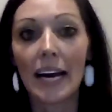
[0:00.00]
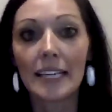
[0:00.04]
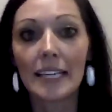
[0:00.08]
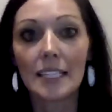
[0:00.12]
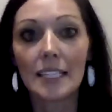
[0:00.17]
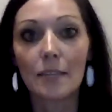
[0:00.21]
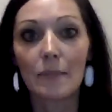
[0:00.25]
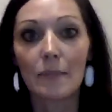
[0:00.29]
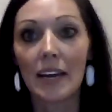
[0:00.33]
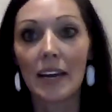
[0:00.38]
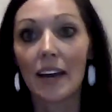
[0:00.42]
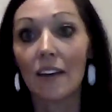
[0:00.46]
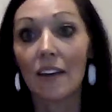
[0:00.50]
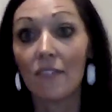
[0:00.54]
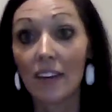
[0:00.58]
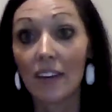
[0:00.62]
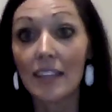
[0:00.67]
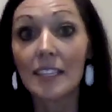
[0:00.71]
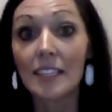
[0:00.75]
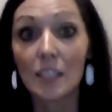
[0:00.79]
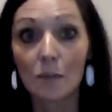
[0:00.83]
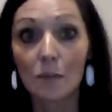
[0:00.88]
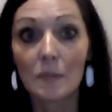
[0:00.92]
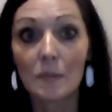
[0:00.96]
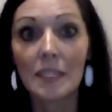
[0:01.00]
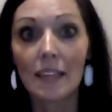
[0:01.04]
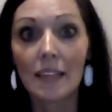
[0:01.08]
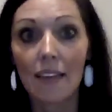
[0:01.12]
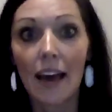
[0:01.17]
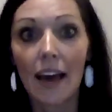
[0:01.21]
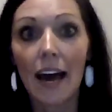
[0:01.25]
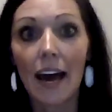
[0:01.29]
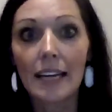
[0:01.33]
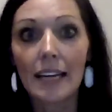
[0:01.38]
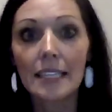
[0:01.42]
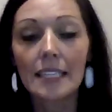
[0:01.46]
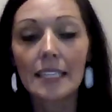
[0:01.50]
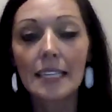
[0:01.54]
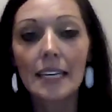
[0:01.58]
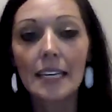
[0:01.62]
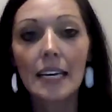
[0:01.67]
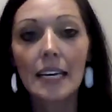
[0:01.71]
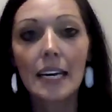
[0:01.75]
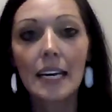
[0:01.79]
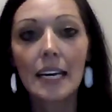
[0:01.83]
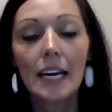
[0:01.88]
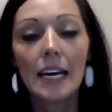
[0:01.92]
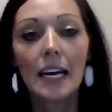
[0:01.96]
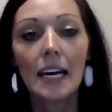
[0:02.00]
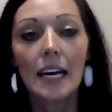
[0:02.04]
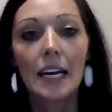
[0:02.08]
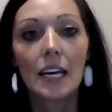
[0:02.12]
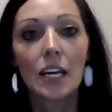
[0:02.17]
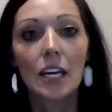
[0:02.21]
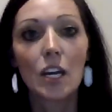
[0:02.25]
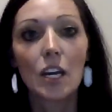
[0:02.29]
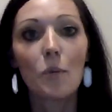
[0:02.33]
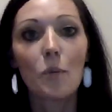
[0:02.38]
to be a victim to that.